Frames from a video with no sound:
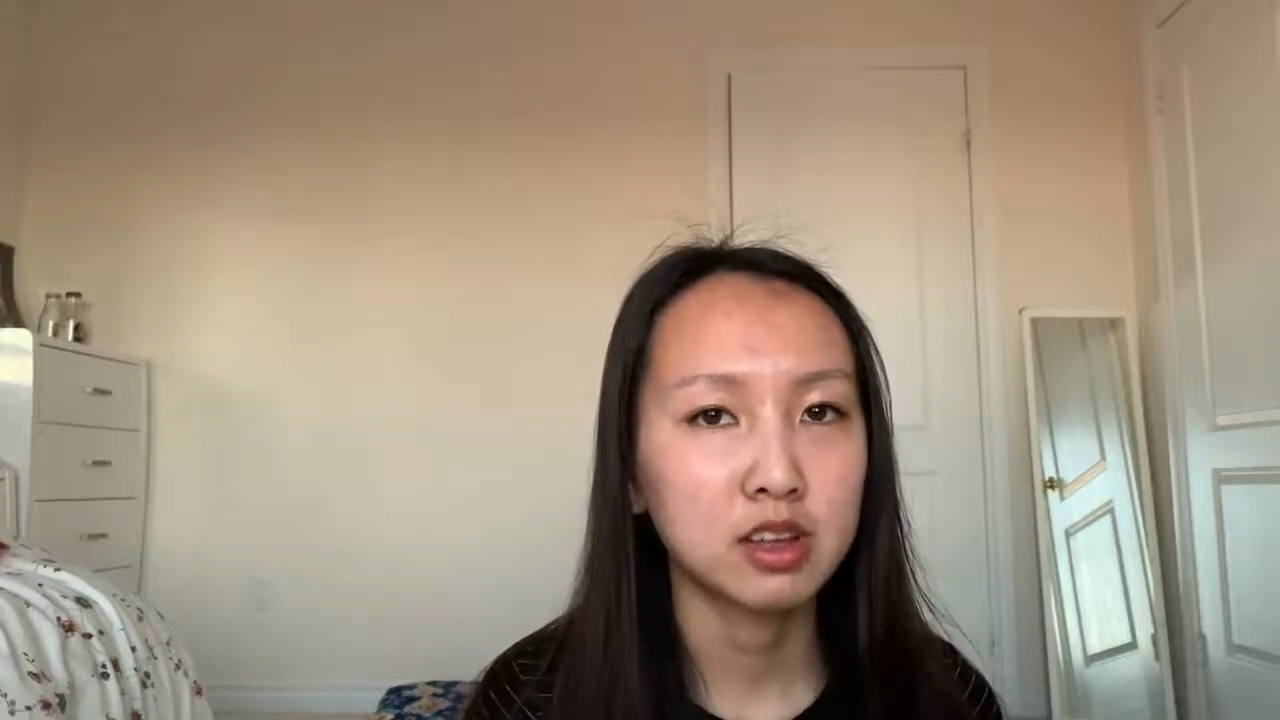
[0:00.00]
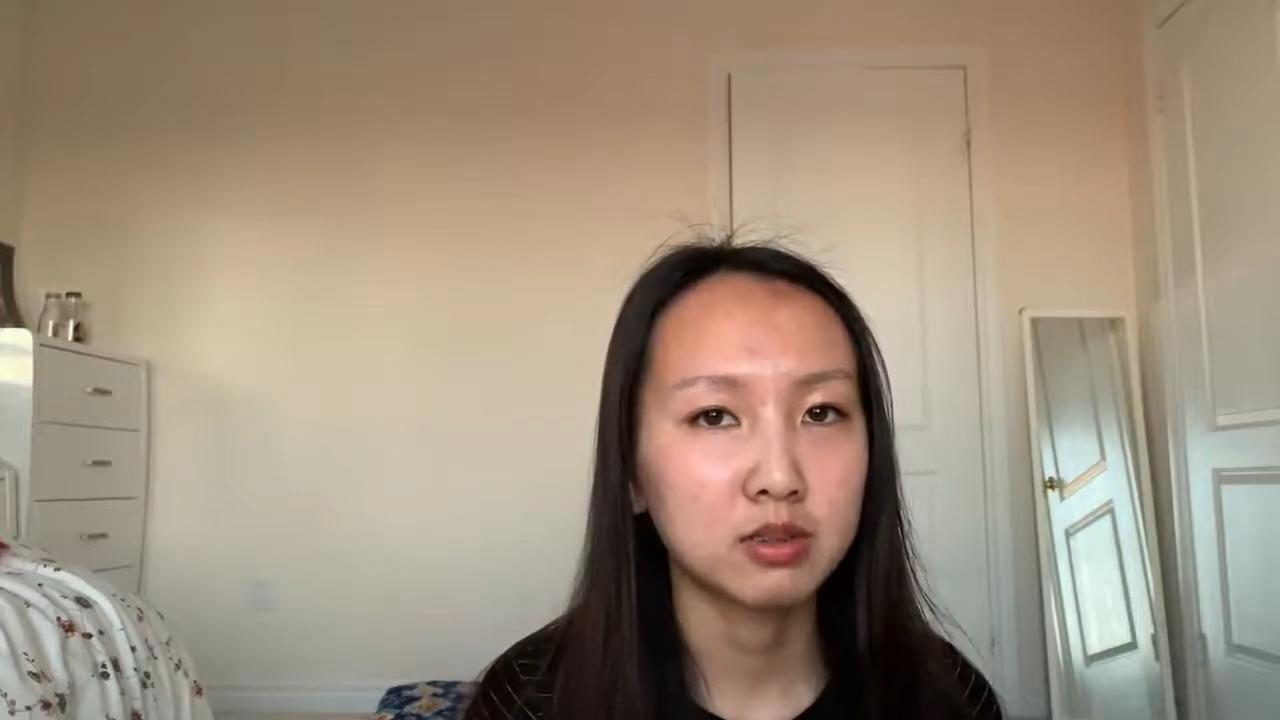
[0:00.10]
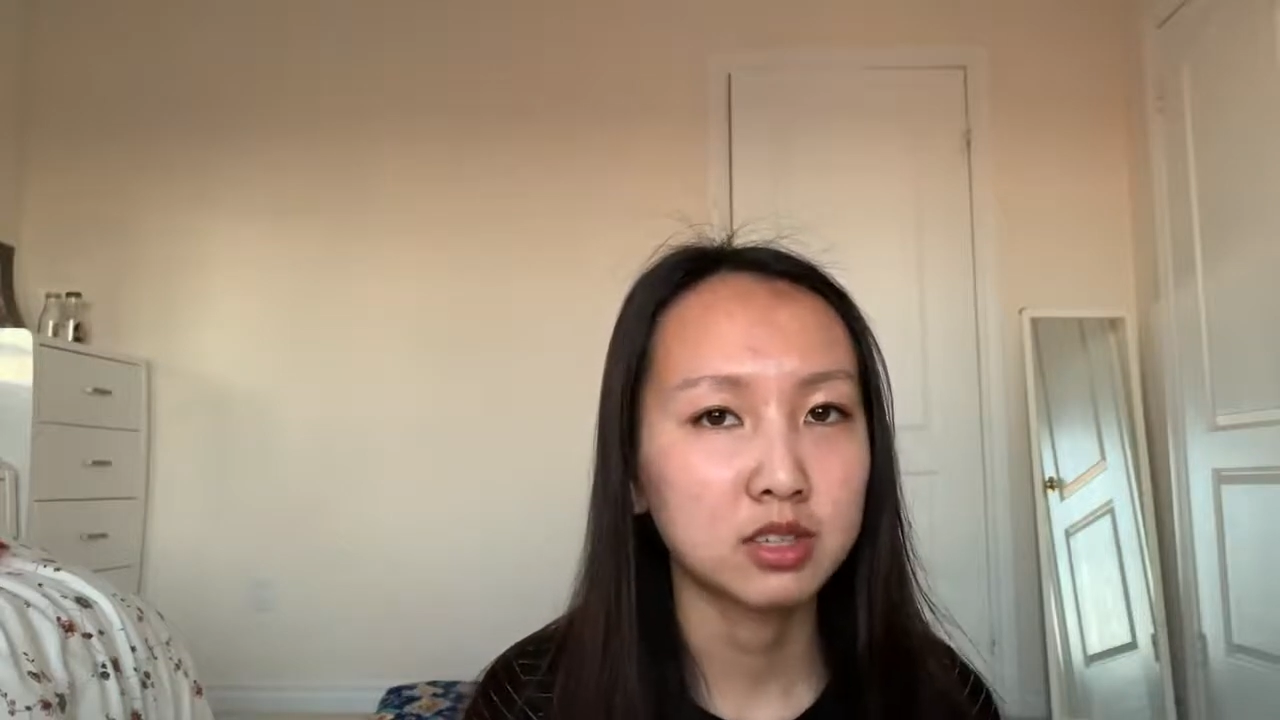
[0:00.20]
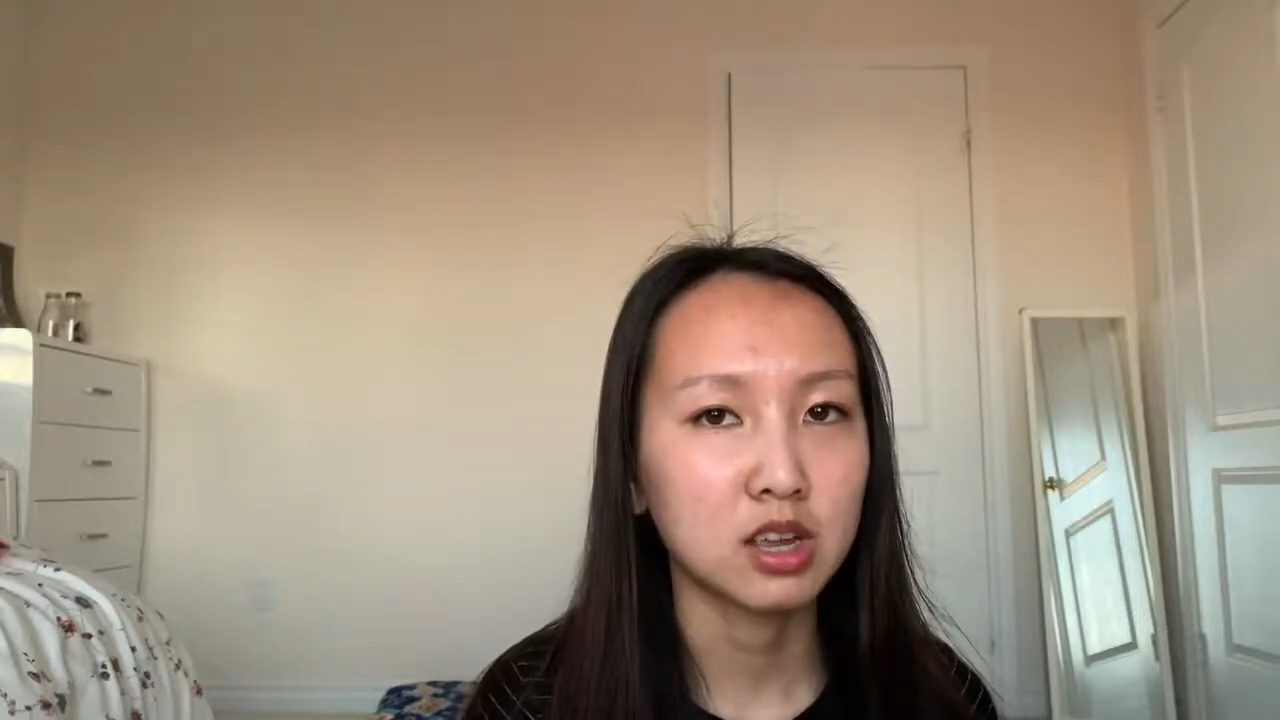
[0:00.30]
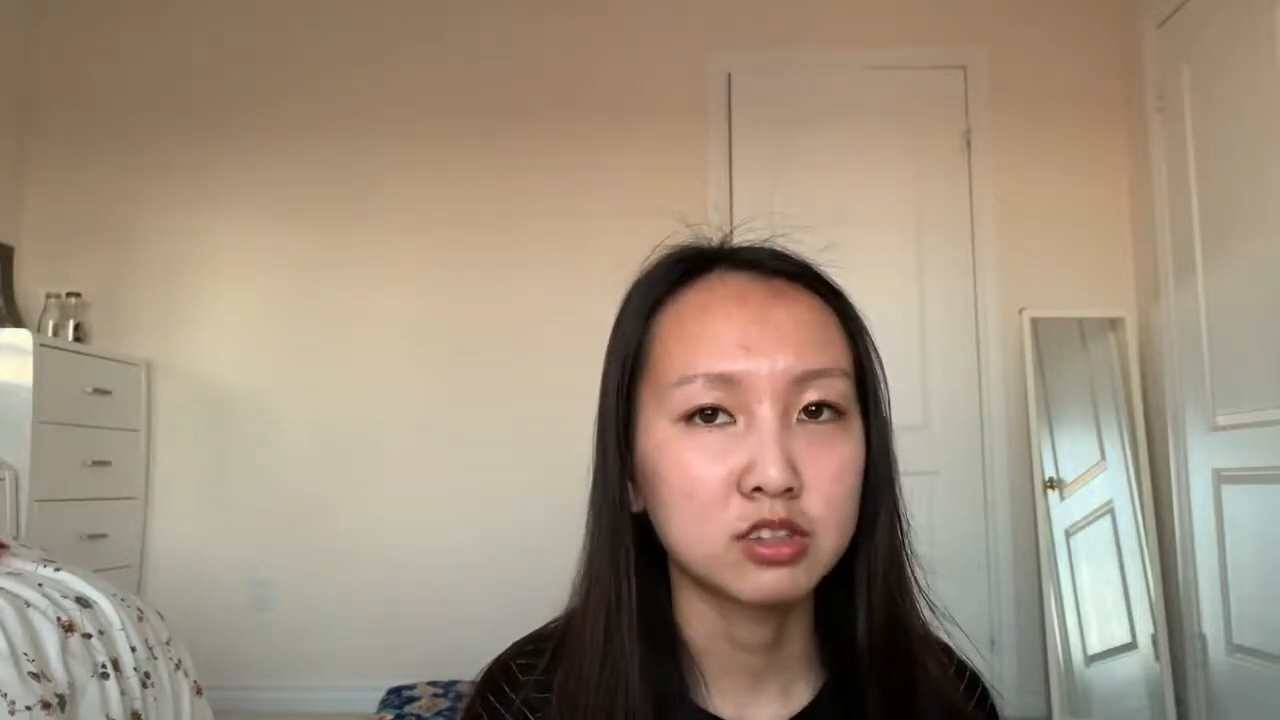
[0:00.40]
It
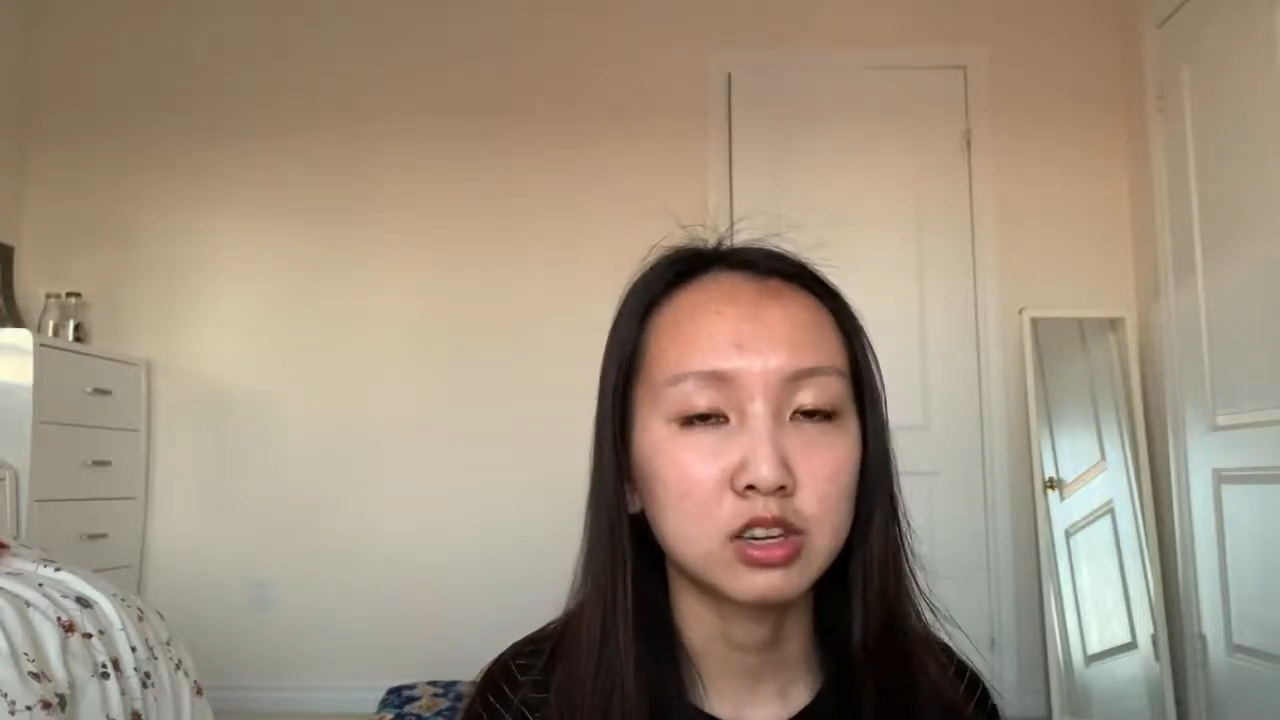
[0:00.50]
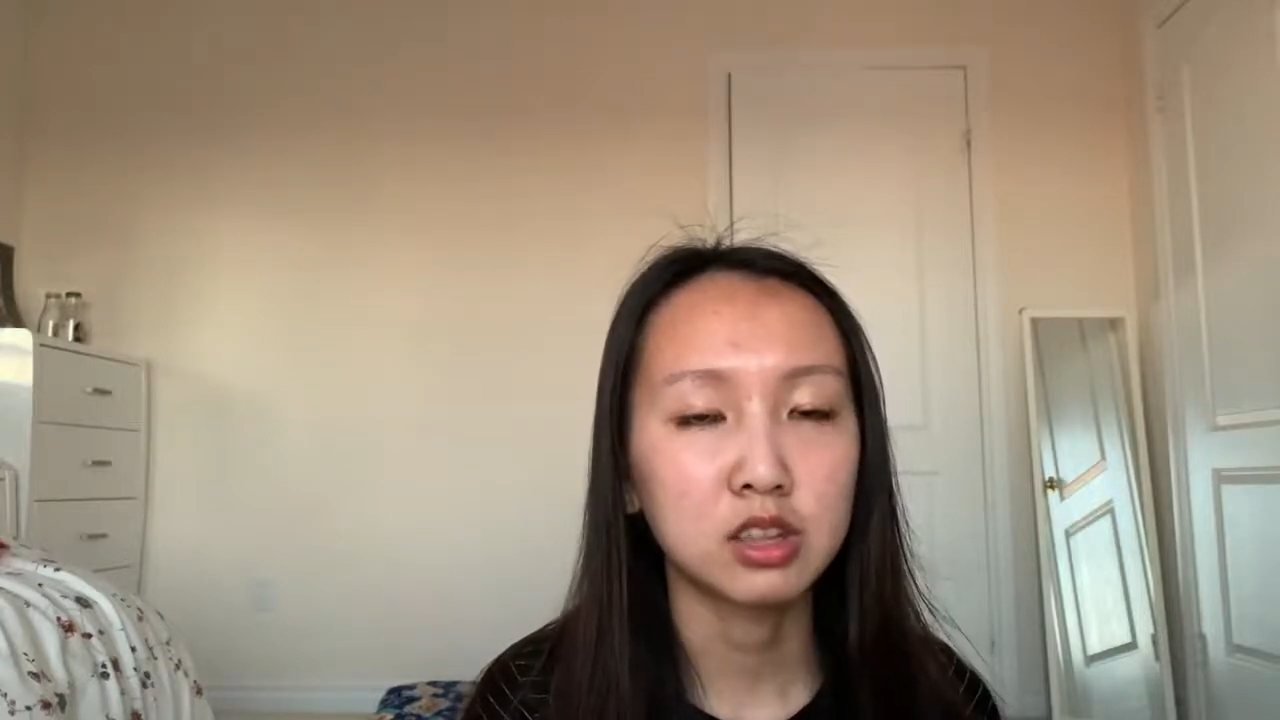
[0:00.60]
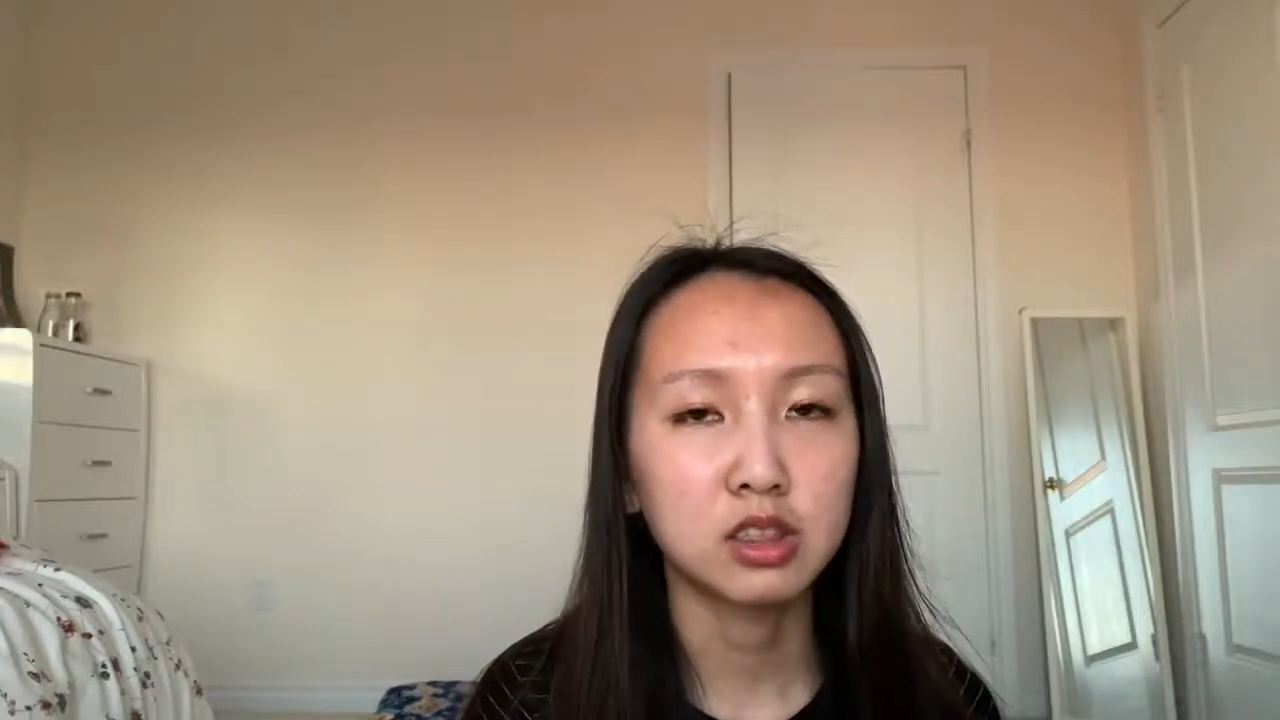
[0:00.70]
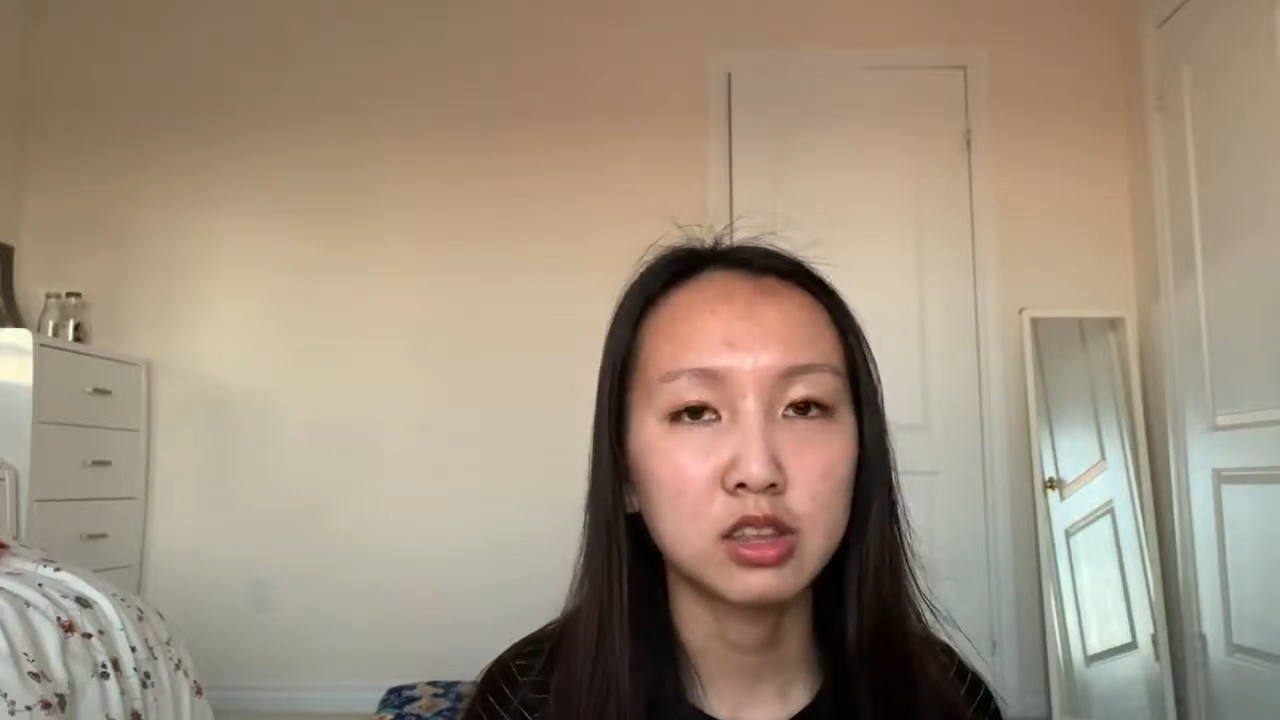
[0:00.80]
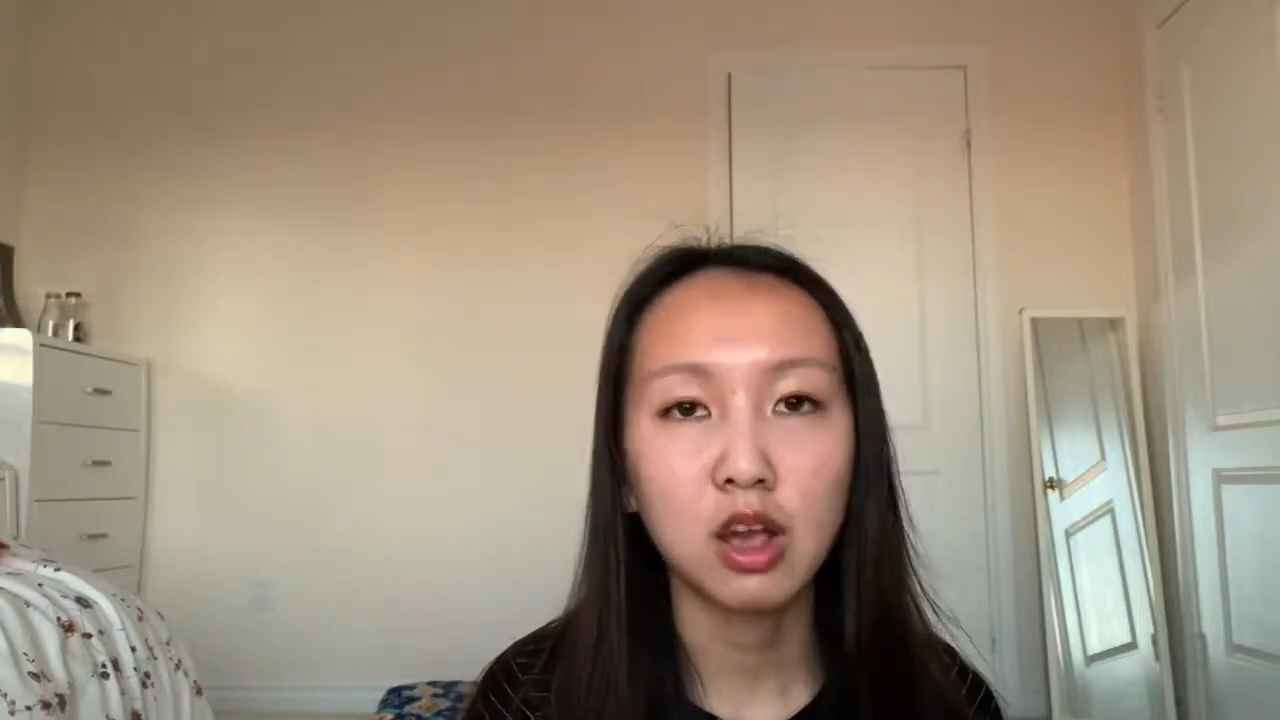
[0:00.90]
was actually the